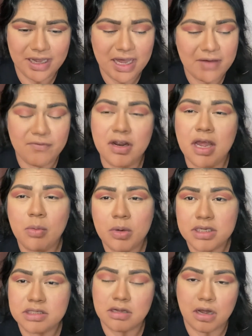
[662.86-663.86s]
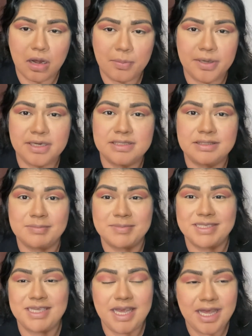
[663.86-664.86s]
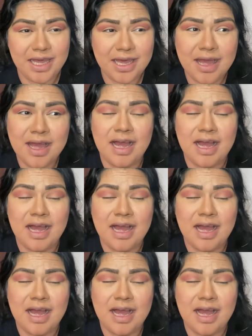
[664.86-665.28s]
forgot what it's called, but it's some tea.